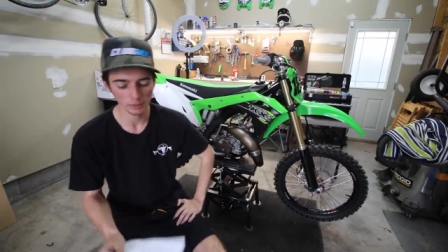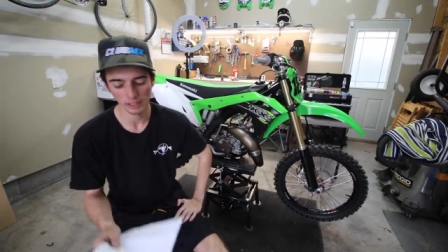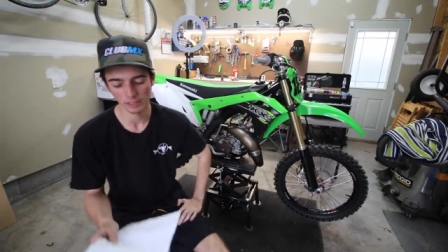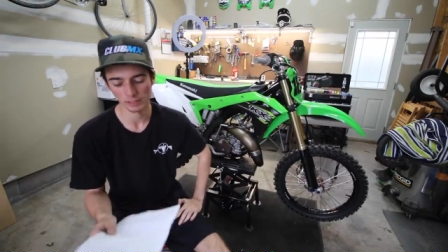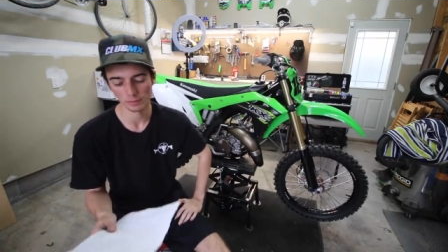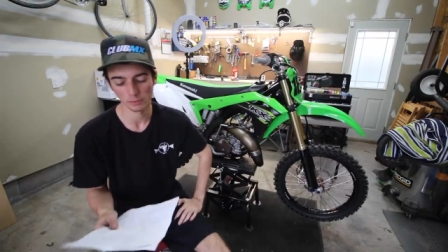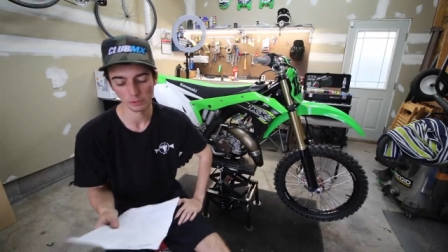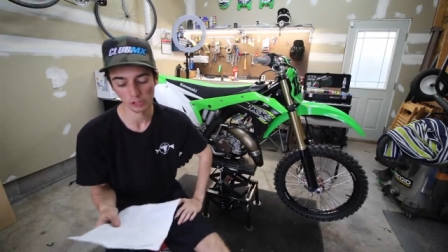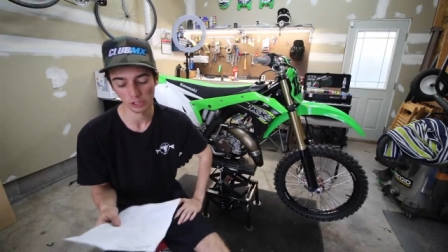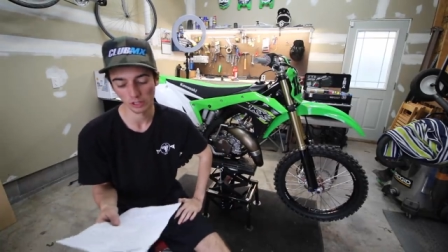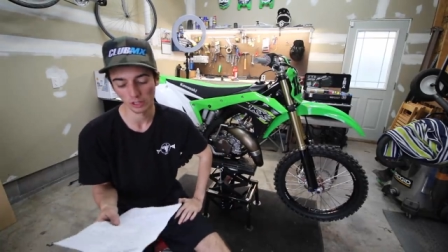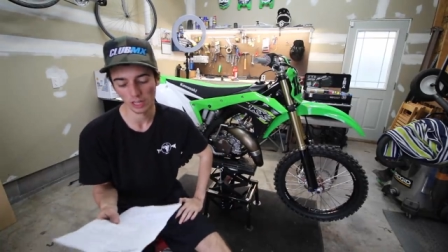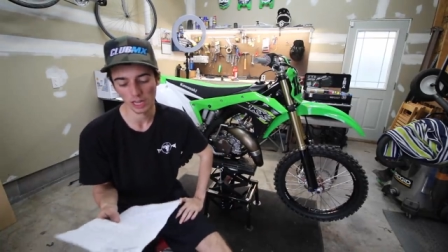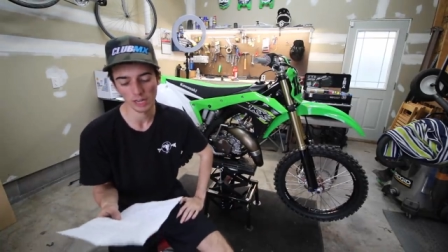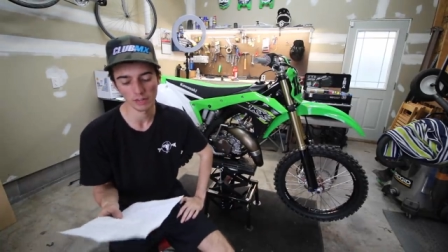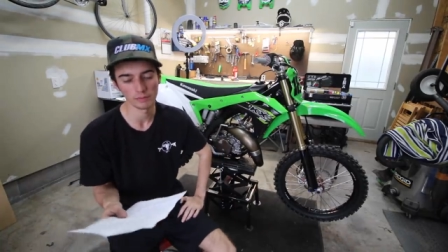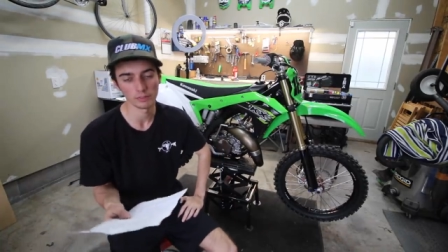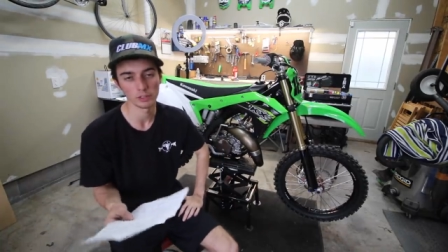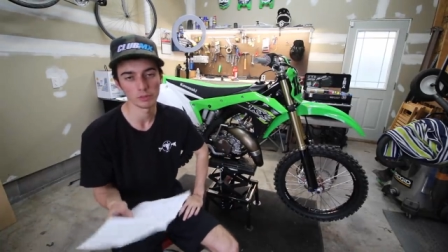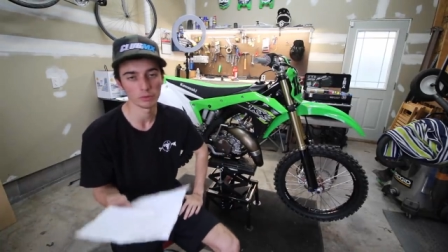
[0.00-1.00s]
because I'm sure a
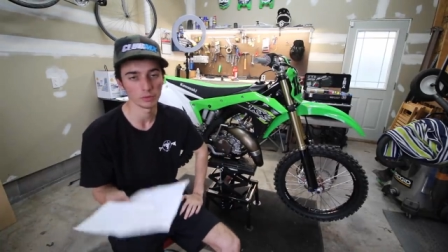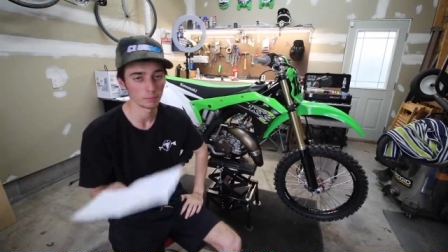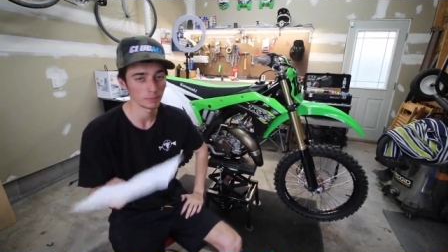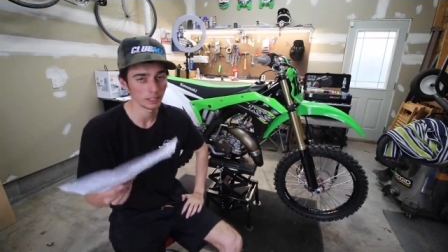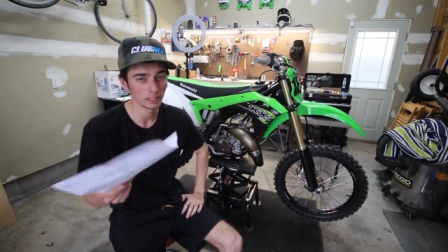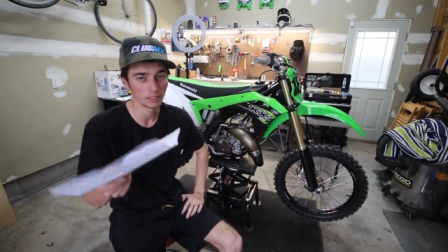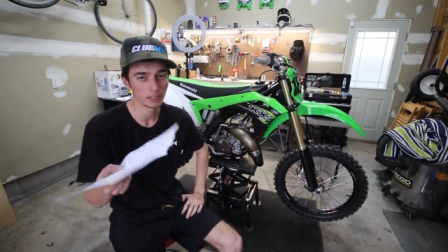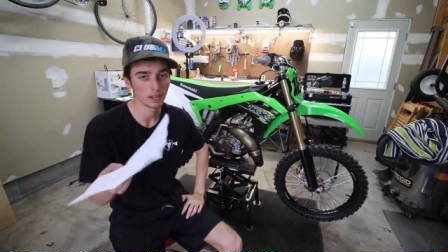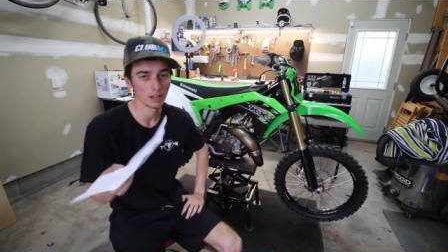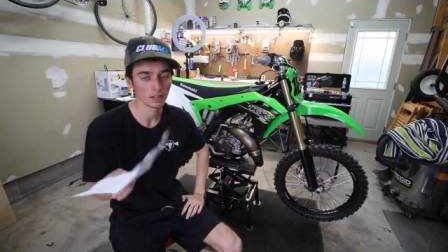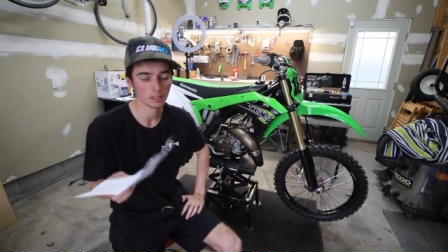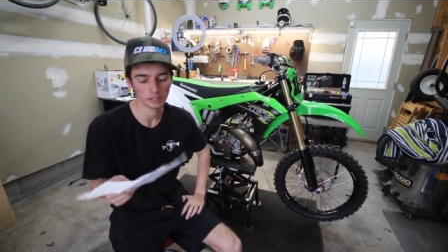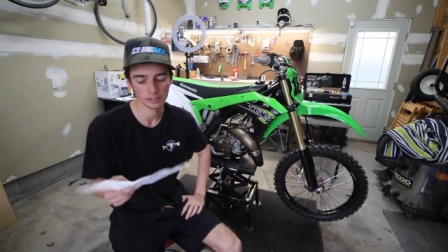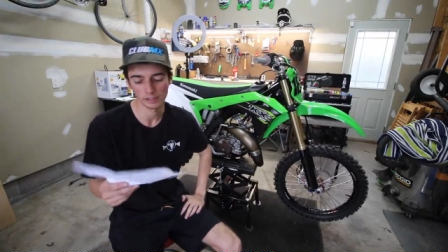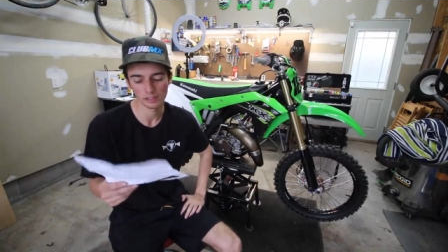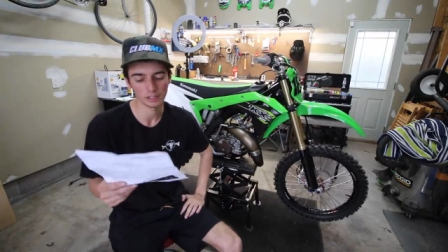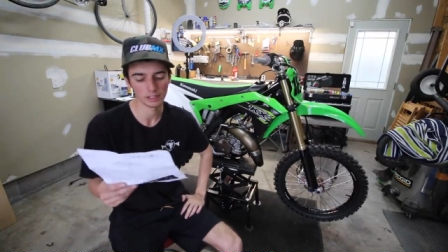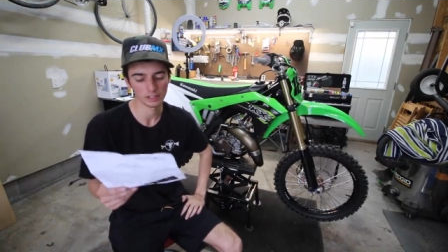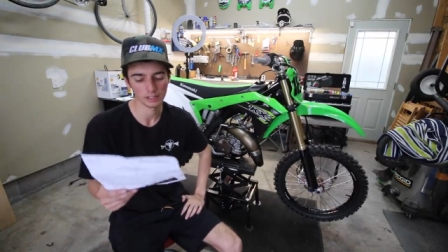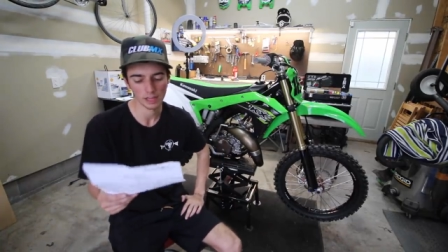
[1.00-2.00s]
lot of you would be
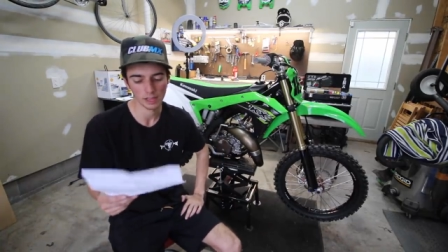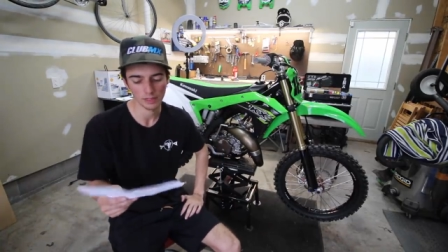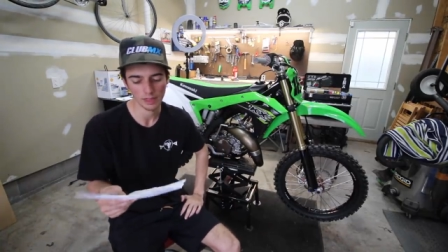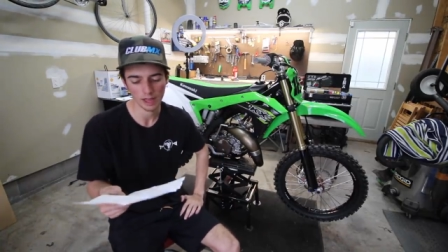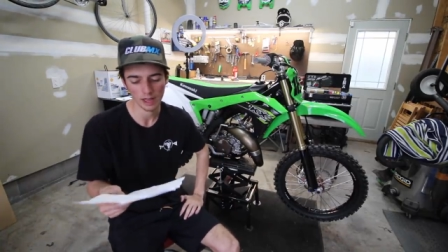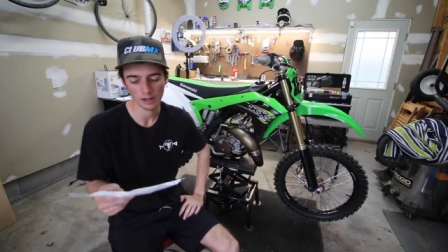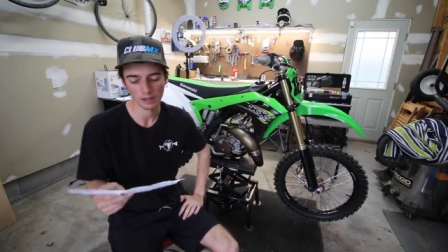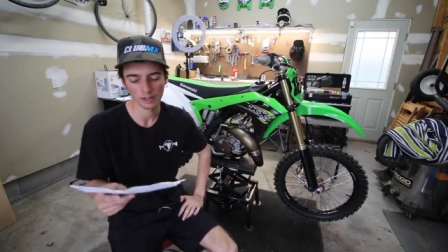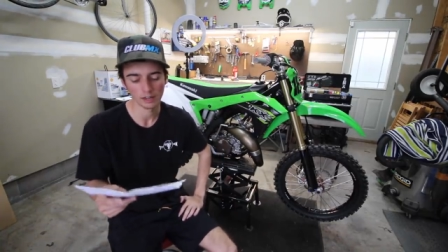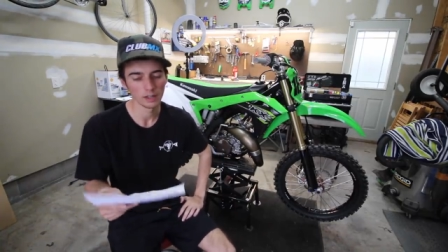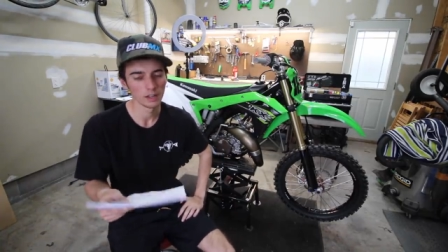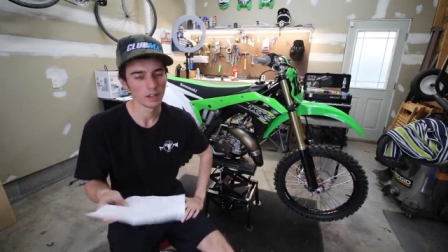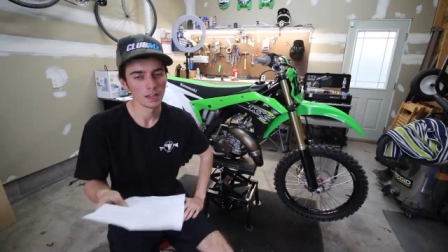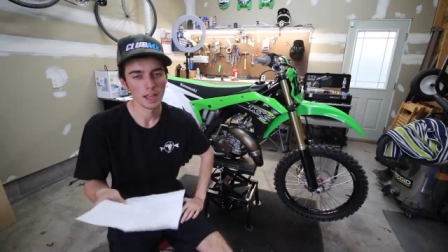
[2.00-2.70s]
curious on that, or